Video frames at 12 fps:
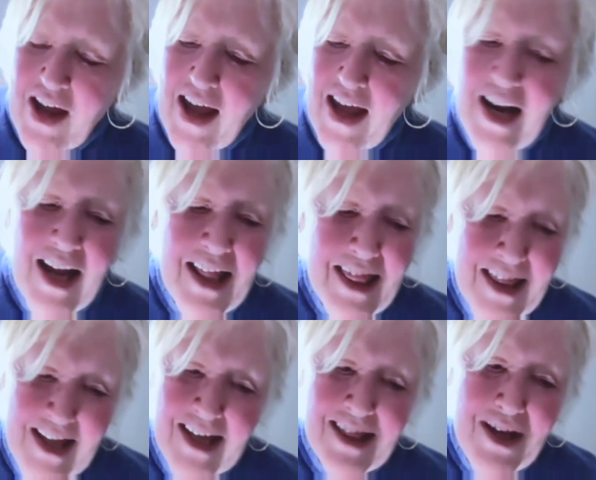And I
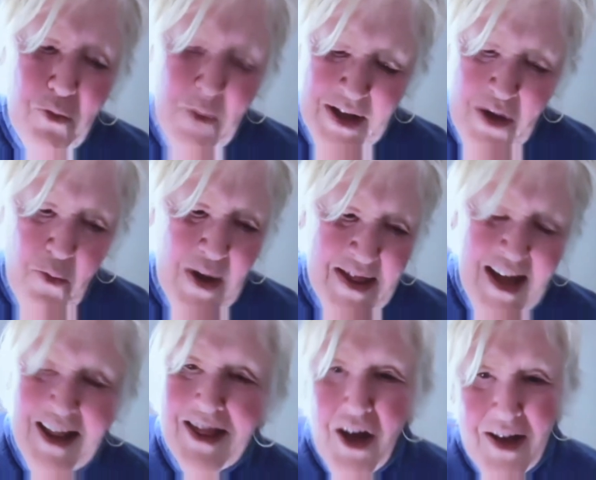think that really what they
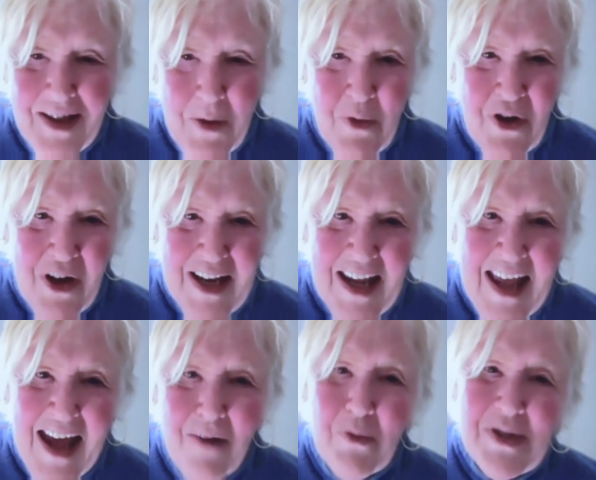thought they were going to
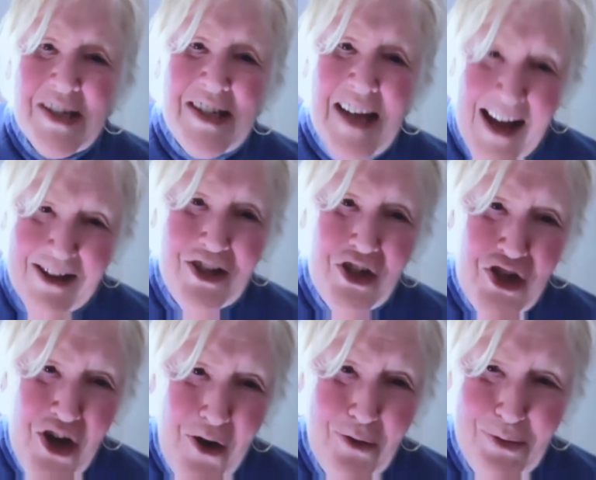get was a talent
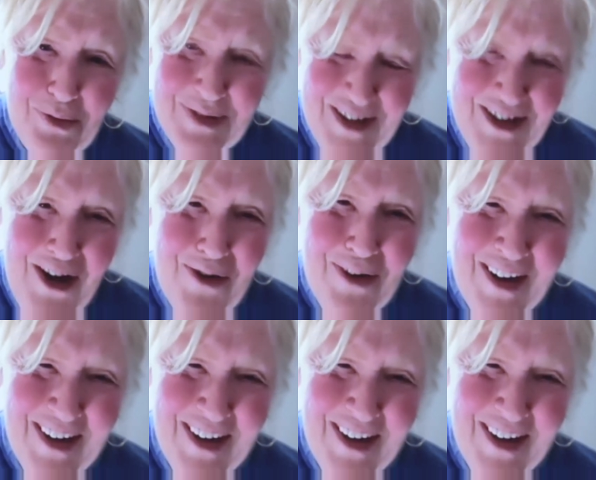show, you know,